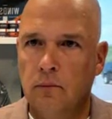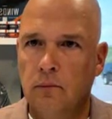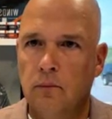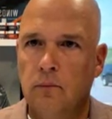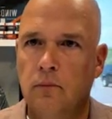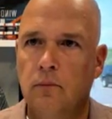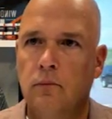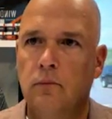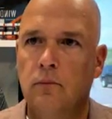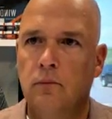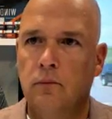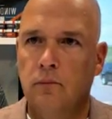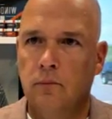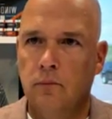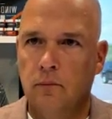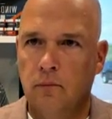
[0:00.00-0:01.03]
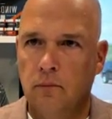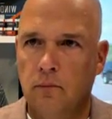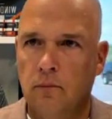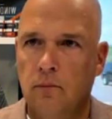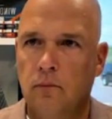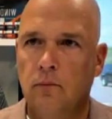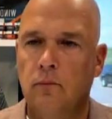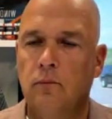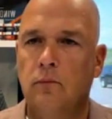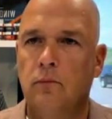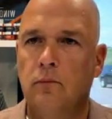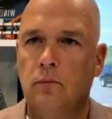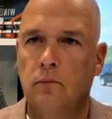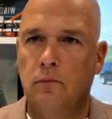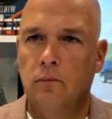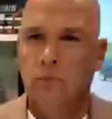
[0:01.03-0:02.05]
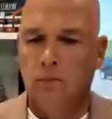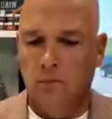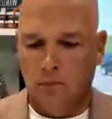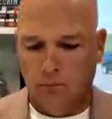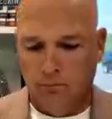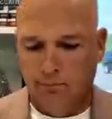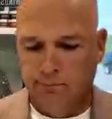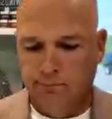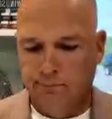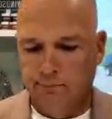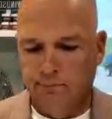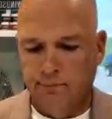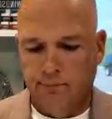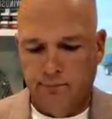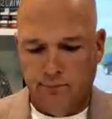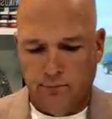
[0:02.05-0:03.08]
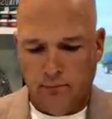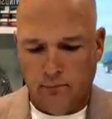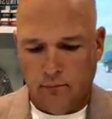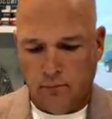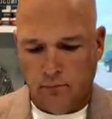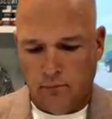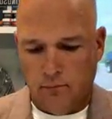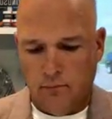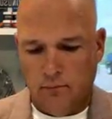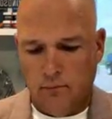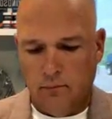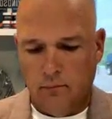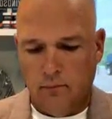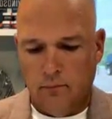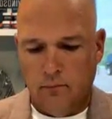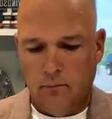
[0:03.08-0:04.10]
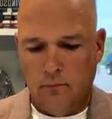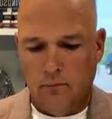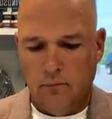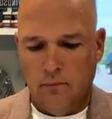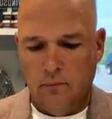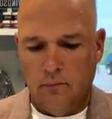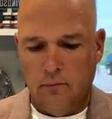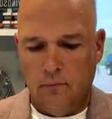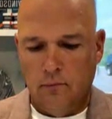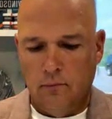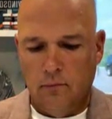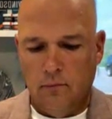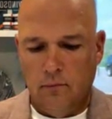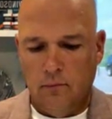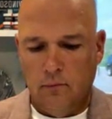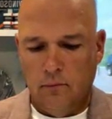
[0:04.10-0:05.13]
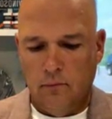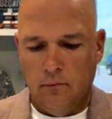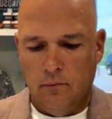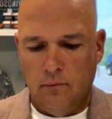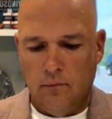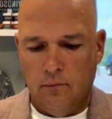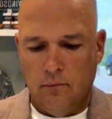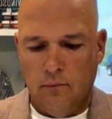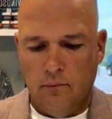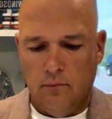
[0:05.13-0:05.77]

No words are spoken by the person on screen.